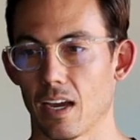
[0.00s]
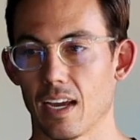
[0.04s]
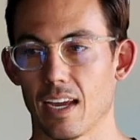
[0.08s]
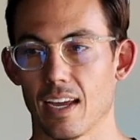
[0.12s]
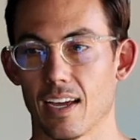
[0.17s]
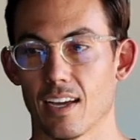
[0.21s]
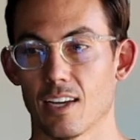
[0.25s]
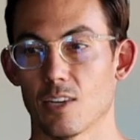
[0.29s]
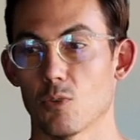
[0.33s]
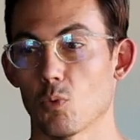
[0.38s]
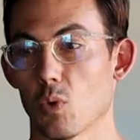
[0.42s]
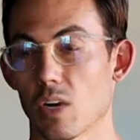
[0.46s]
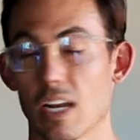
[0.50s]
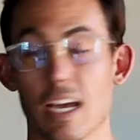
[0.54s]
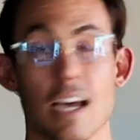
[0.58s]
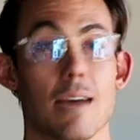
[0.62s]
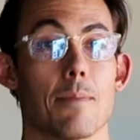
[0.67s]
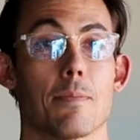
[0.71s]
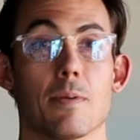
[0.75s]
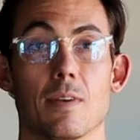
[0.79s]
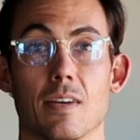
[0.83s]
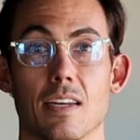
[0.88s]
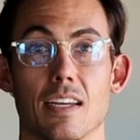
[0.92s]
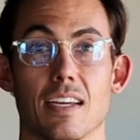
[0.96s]
And what
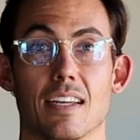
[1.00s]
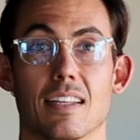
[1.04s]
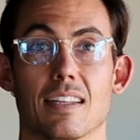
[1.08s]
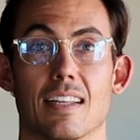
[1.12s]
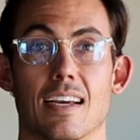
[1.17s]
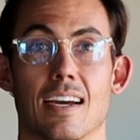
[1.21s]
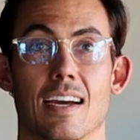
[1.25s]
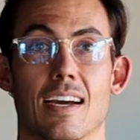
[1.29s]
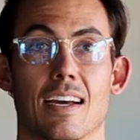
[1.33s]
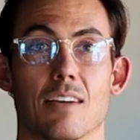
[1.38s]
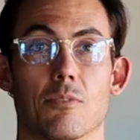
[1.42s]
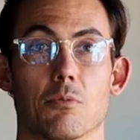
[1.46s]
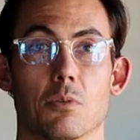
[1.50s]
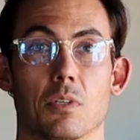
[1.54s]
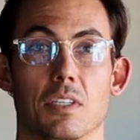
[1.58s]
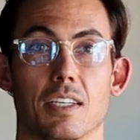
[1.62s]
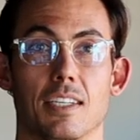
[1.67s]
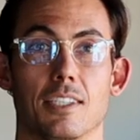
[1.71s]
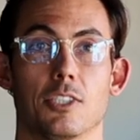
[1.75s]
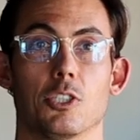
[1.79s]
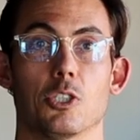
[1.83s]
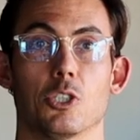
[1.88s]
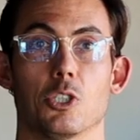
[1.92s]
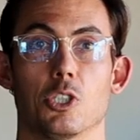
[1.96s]
happened in that
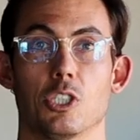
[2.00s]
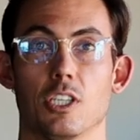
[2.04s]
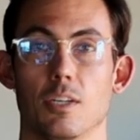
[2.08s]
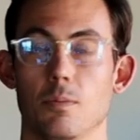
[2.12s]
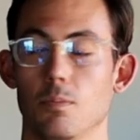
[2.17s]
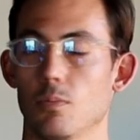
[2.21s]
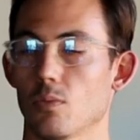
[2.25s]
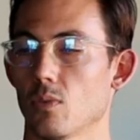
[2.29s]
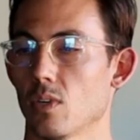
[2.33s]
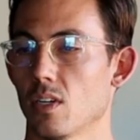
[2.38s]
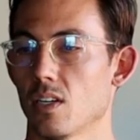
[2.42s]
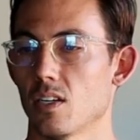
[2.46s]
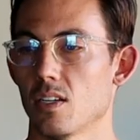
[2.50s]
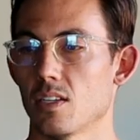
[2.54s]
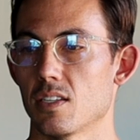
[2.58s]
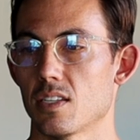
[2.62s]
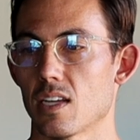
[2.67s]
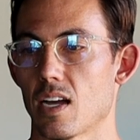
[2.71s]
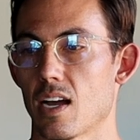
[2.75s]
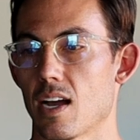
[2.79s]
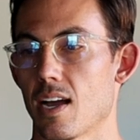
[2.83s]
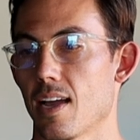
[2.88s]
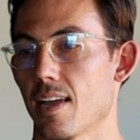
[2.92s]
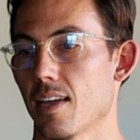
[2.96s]
relationship was
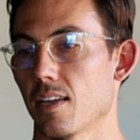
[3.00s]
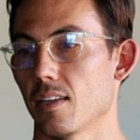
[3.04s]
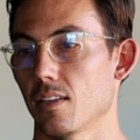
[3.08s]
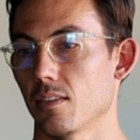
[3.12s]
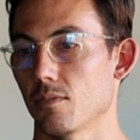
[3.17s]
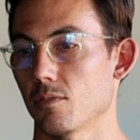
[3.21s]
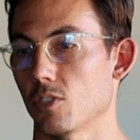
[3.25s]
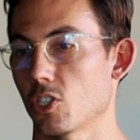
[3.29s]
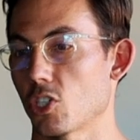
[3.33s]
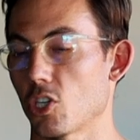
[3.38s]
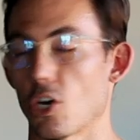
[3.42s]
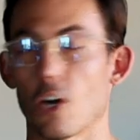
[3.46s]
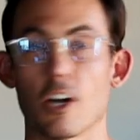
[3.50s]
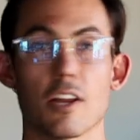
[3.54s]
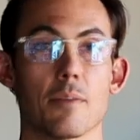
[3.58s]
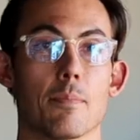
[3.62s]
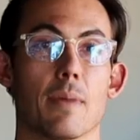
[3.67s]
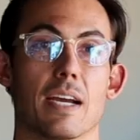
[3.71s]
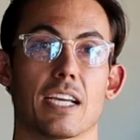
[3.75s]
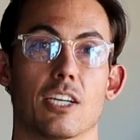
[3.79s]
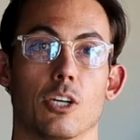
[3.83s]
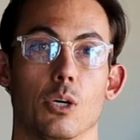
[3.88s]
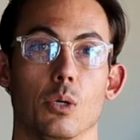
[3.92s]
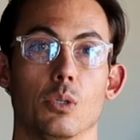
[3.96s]
I started
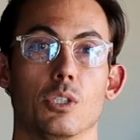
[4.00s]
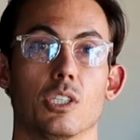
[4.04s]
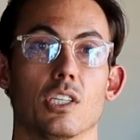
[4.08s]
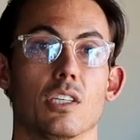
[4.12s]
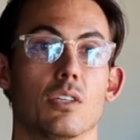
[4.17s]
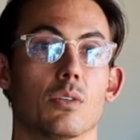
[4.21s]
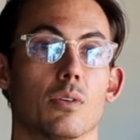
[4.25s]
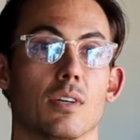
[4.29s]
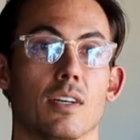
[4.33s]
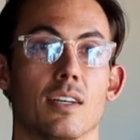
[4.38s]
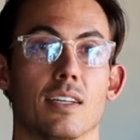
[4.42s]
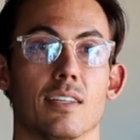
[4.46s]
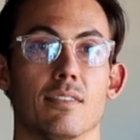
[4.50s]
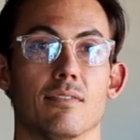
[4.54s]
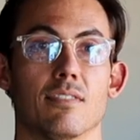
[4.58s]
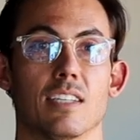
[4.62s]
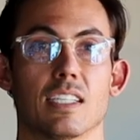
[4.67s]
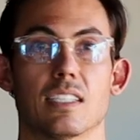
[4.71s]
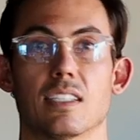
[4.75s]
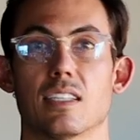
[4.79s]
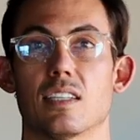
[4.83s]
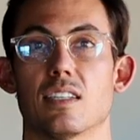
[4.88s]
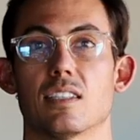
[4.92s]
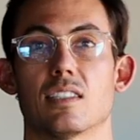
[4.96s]
my coaching career at
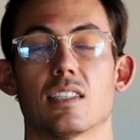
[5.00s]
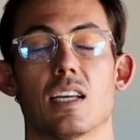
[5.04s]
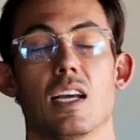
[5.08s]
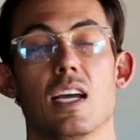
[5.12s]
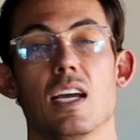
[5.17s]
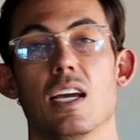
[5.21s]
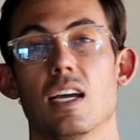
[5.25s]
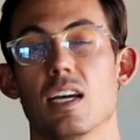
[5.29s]
Invictus.